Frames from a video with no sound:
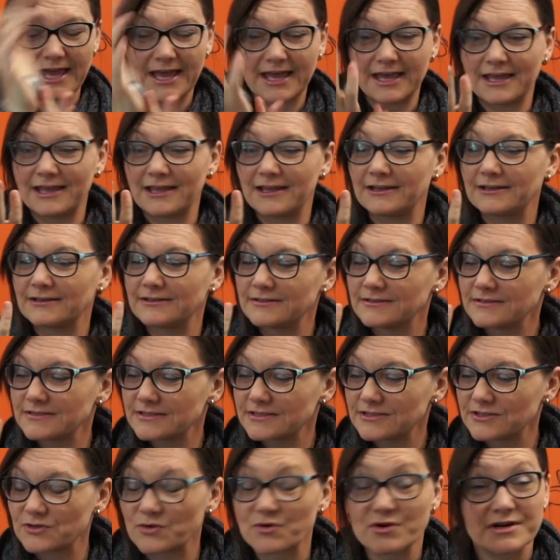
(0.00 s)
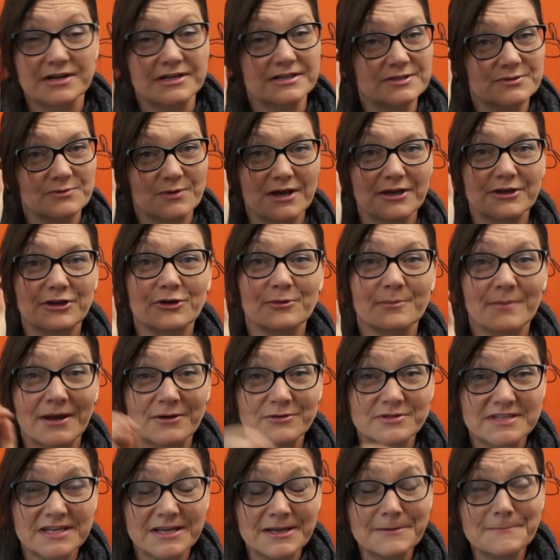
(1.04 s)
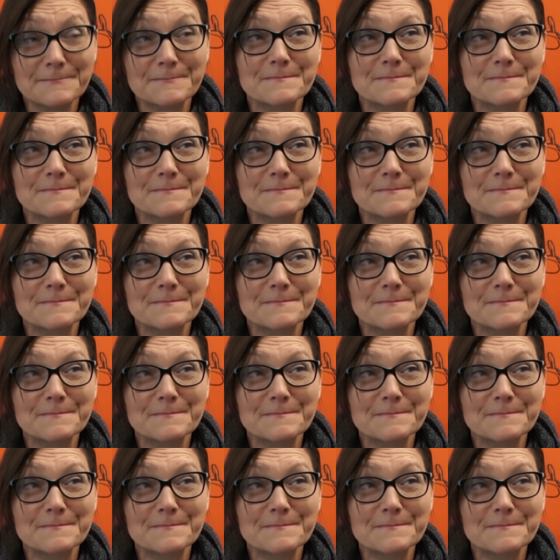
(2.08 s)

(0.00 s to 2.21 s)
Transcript: and soreness while you're mousing.